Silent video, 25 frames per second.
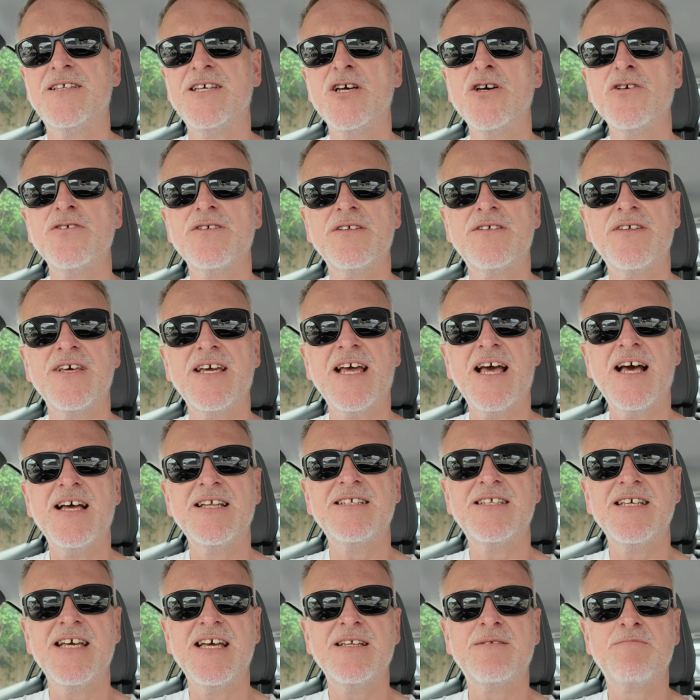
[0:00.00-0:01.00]
The other thing I
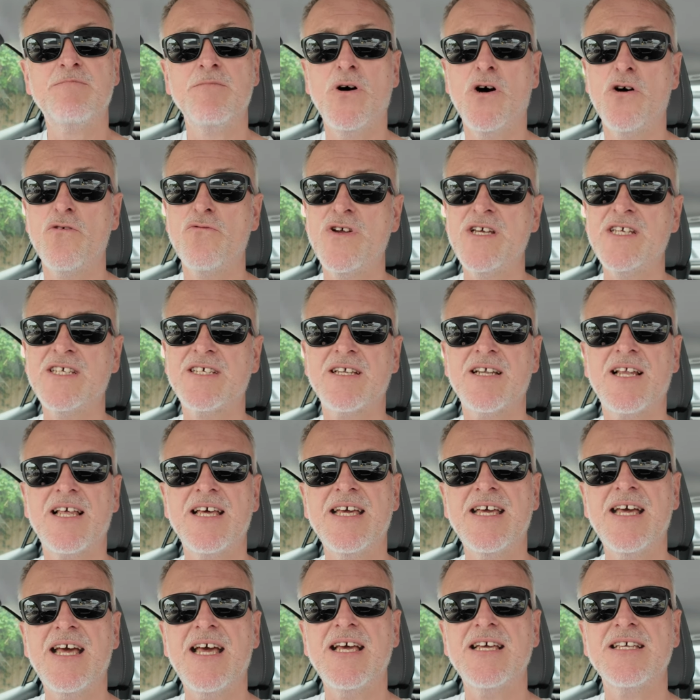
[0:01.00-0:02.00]
did more
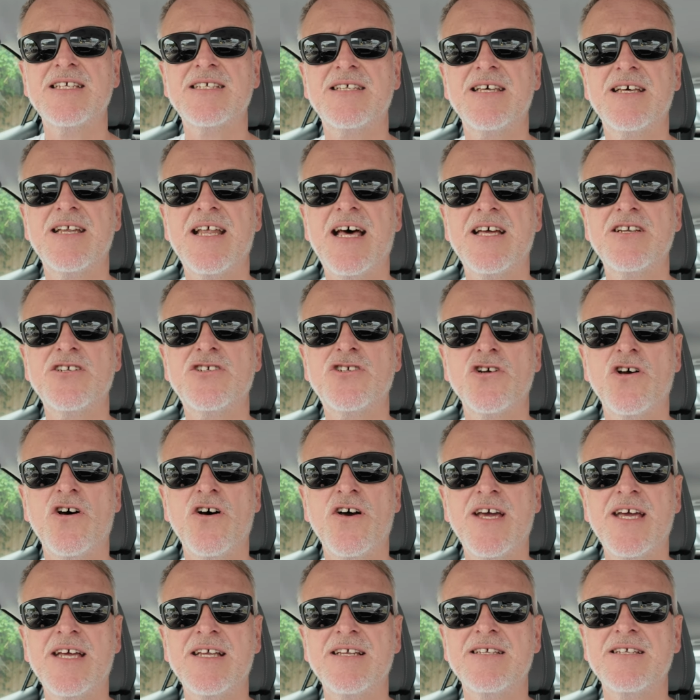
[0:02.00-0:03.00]
recently is that I
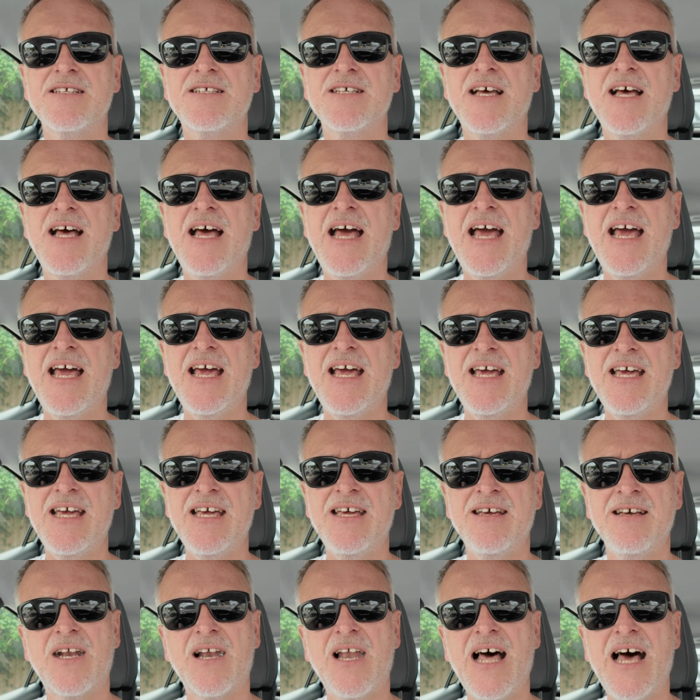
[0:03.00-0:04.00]
joined
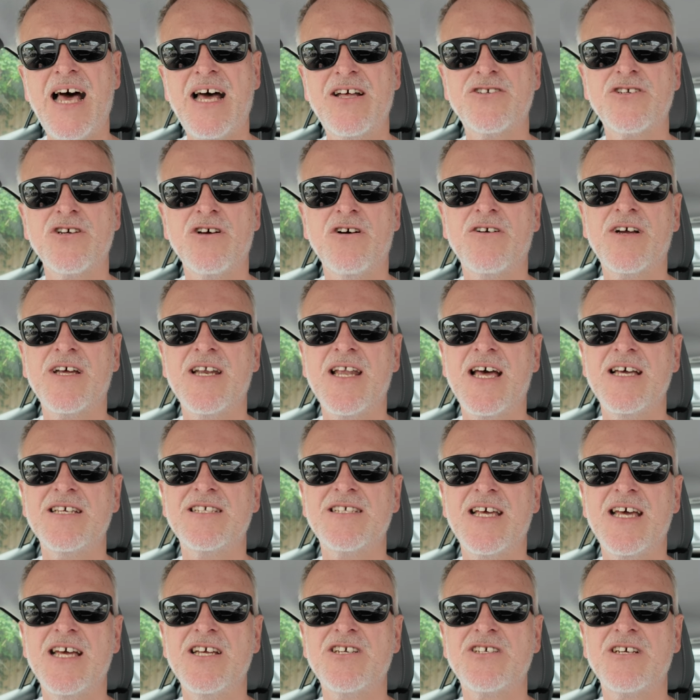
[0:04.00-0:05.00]
a large
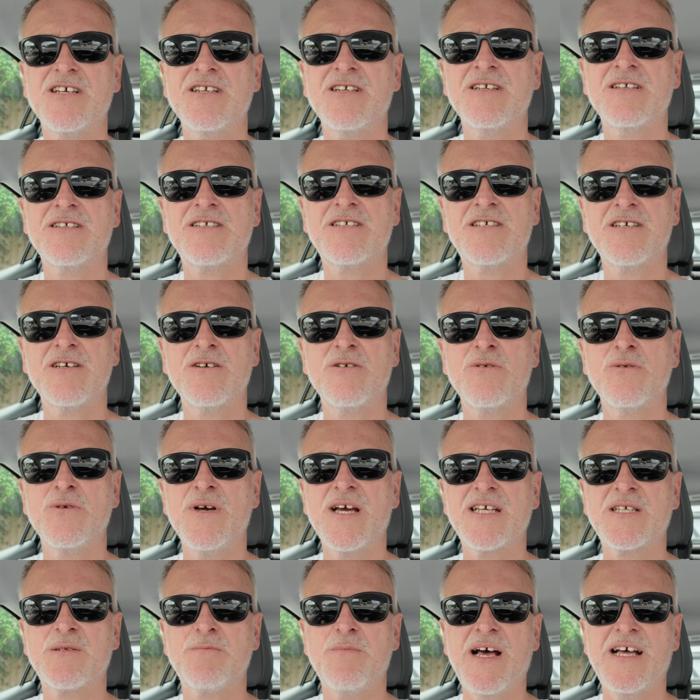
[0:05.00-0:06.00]
organization to
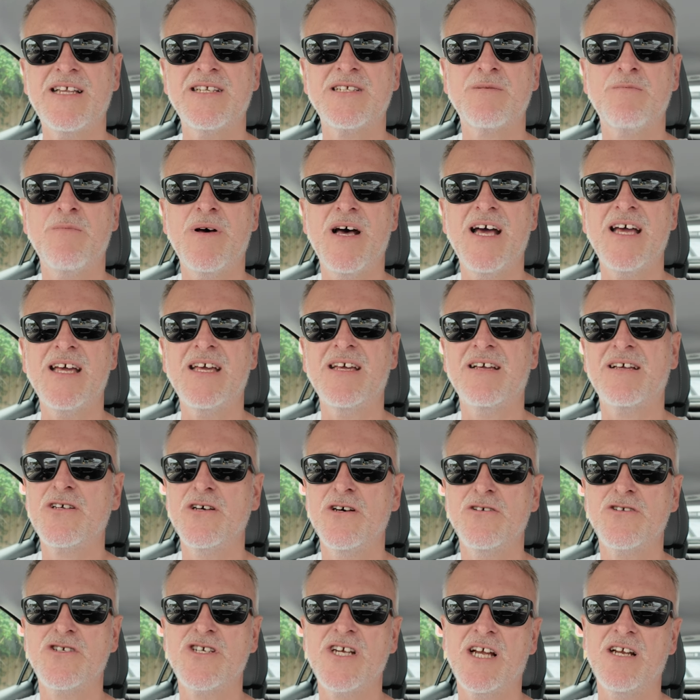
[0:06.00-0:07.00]
expand my
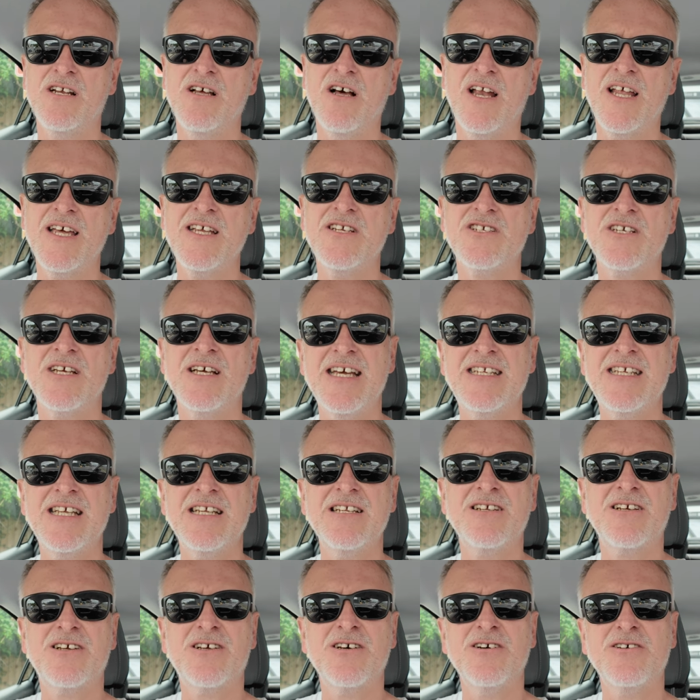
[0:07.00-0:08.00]
coaching knowledge. It
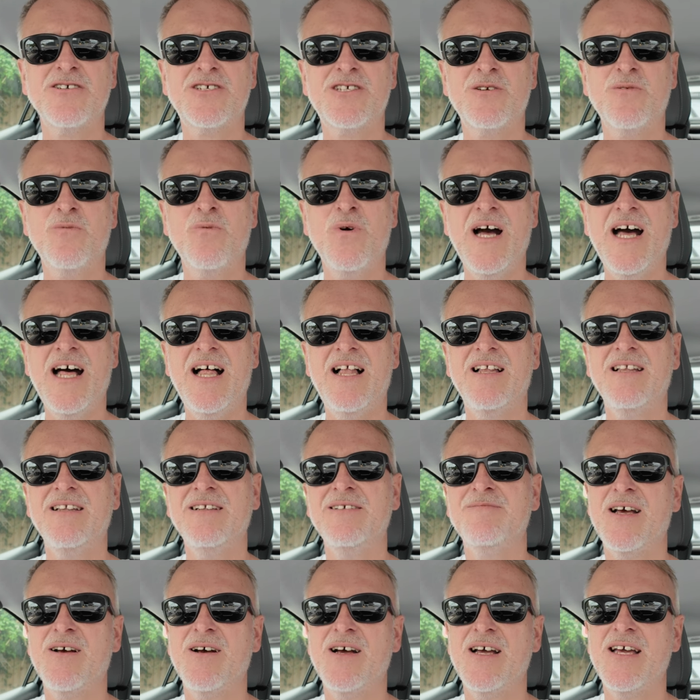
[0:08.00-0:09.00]
didn't go so
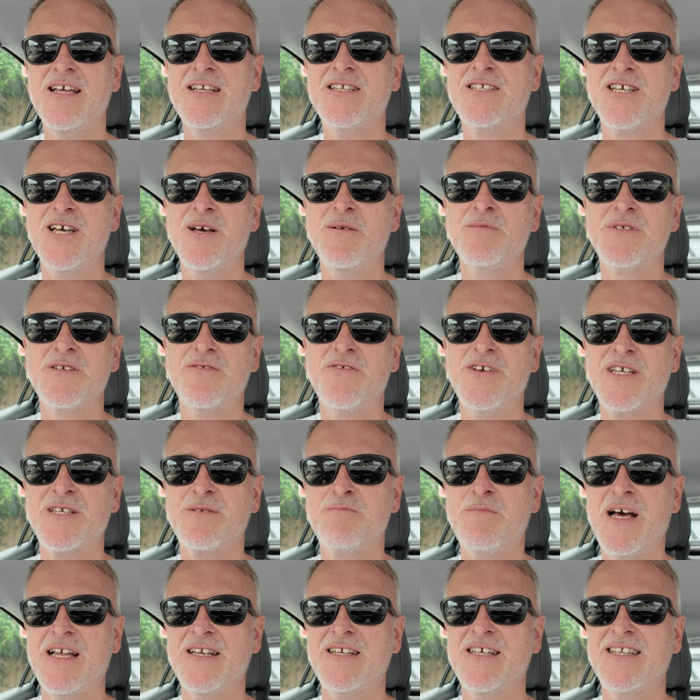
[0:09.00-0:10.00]
well in terms of
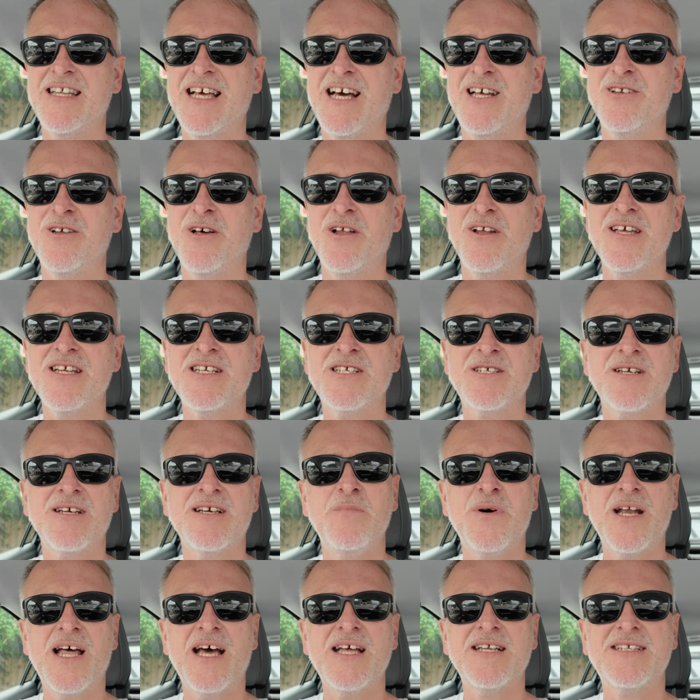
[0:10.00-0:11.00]
expanding that knowledge,
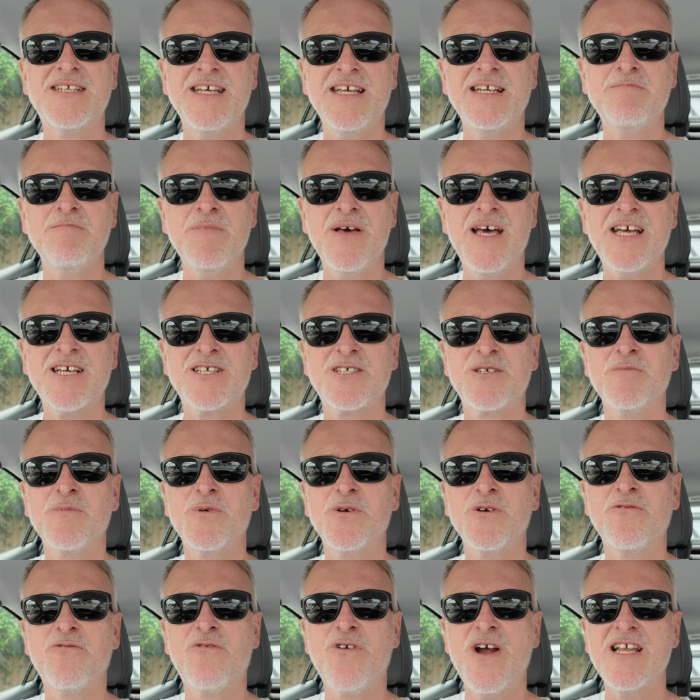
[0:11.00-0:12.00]
but I did make some
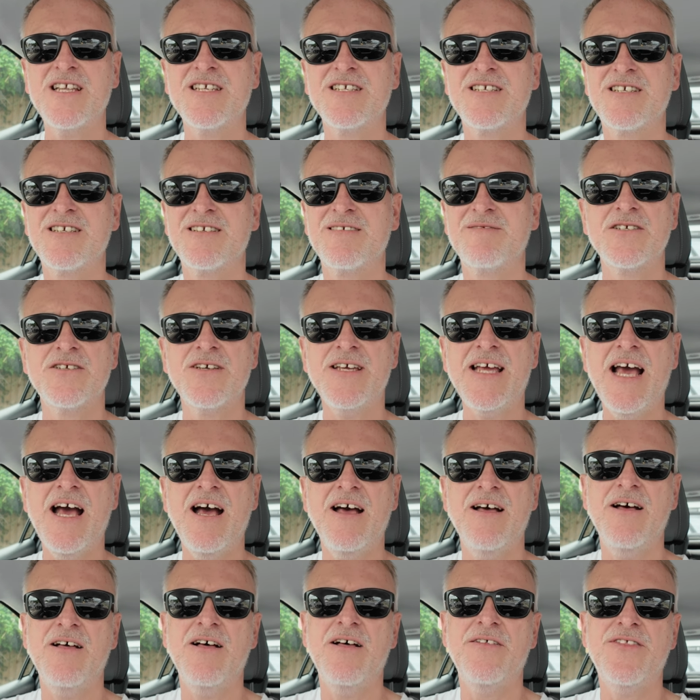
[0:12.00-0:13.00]
good friends. So
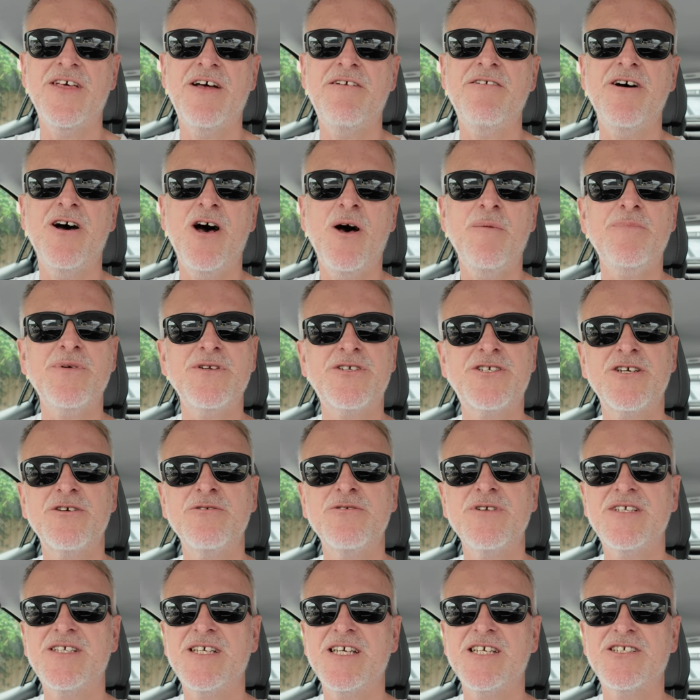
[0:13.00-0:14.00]
yeah, there are
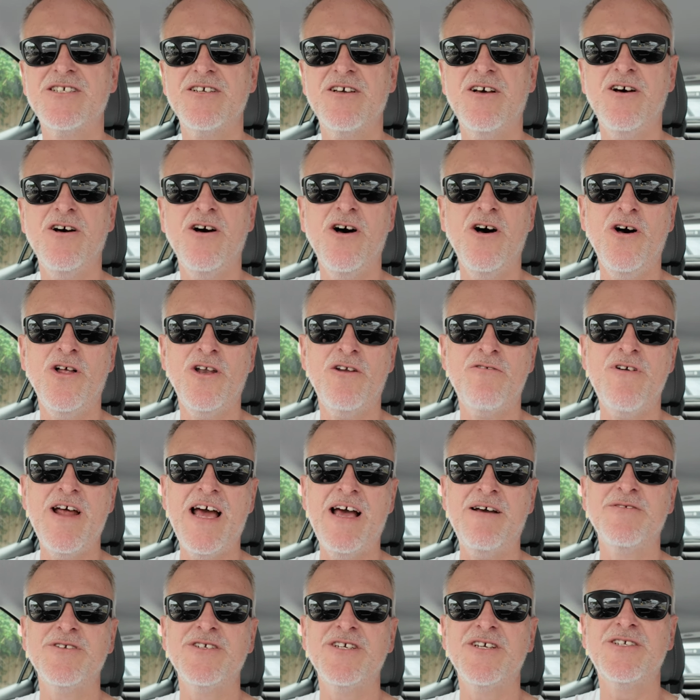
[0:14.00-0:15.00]
opportunities all
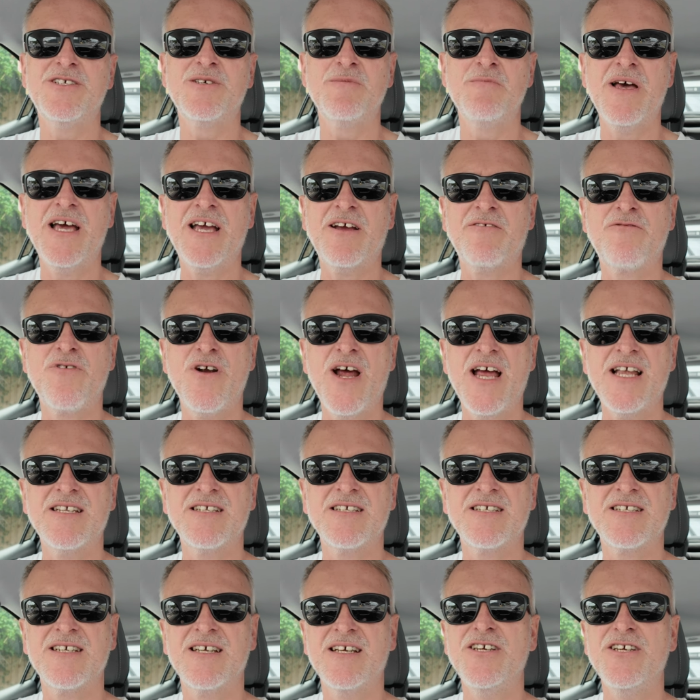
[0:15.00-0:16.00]
around you to make
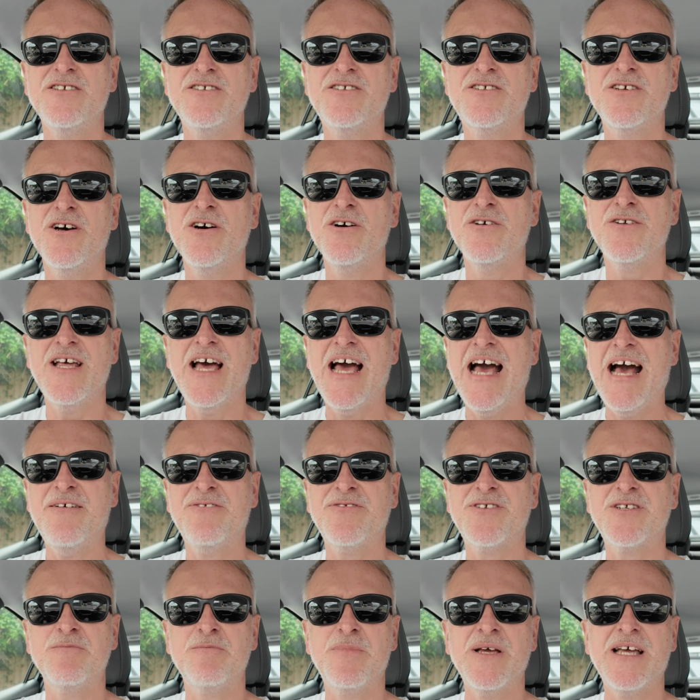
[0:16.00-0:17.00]
friends. You don't
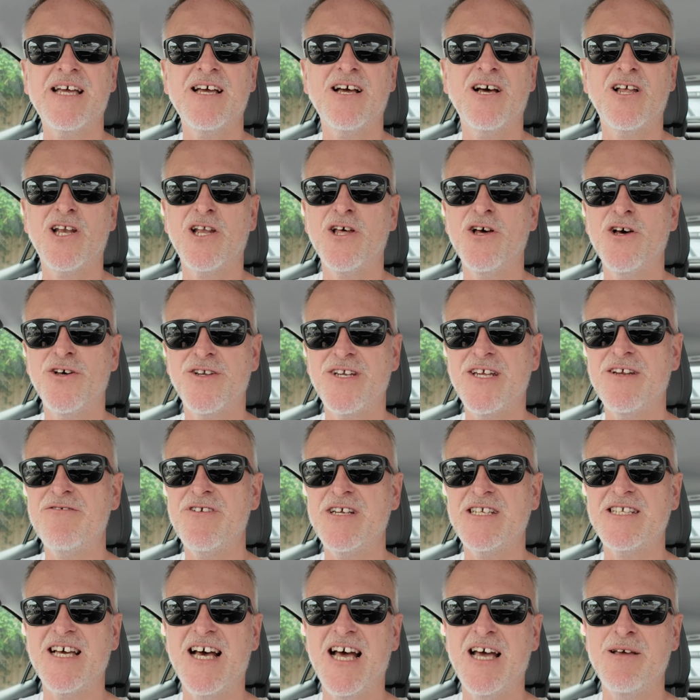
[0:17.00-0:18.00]
have to be alone in
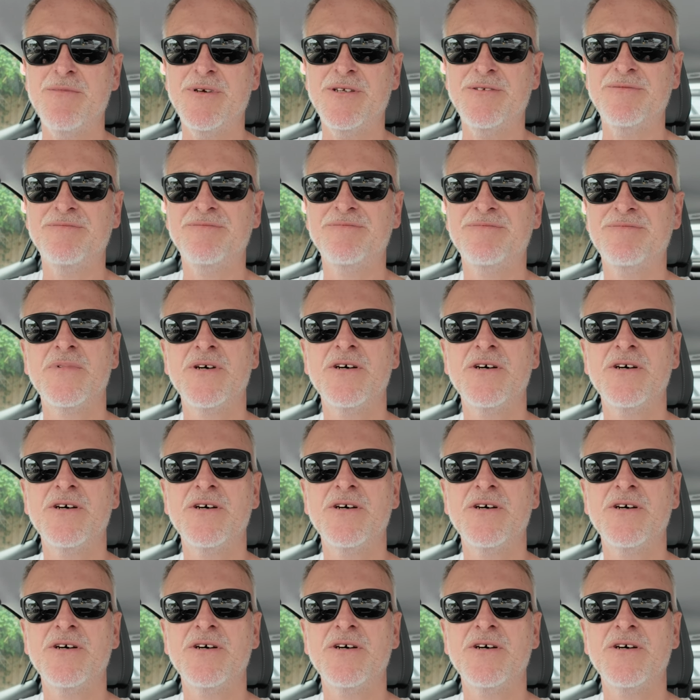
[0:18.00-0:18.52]
retirement.